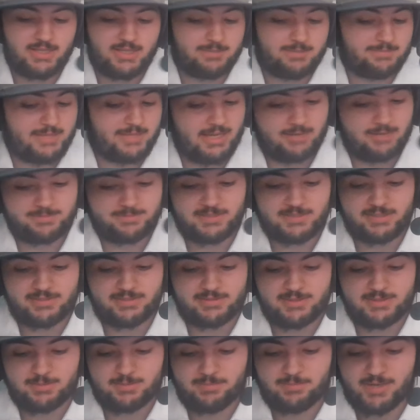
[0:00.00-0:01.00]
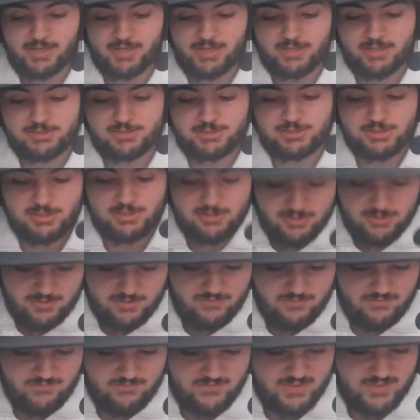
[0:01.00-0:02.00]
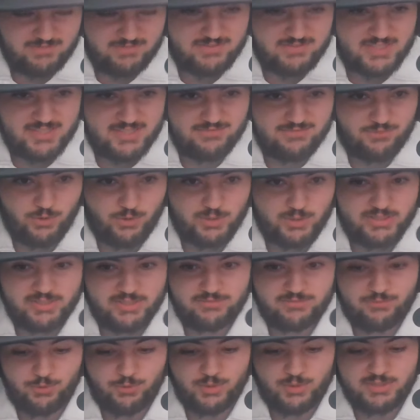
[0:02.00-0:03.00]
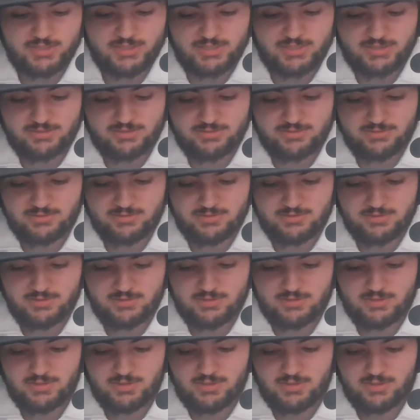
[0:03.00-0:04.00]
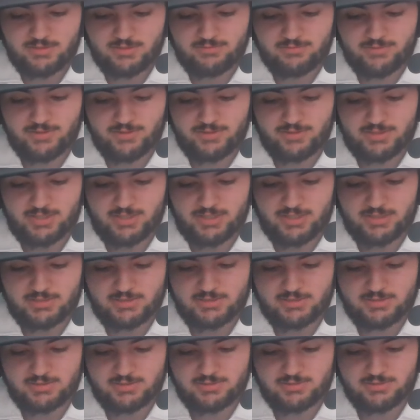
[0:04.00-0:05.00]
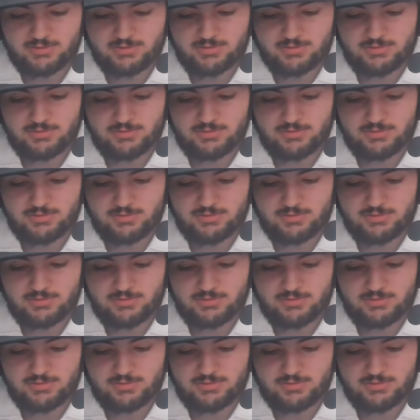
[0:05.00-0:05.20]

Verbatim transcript: I'm capped on the mega energy 15, 14, 14. Very nice.